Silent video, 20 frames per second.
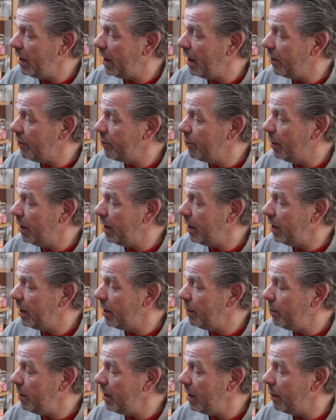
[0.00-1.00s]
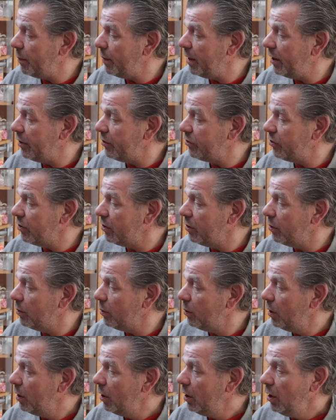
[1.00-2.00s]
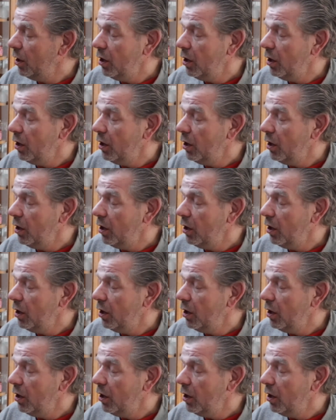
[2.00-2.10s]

have my BMS. So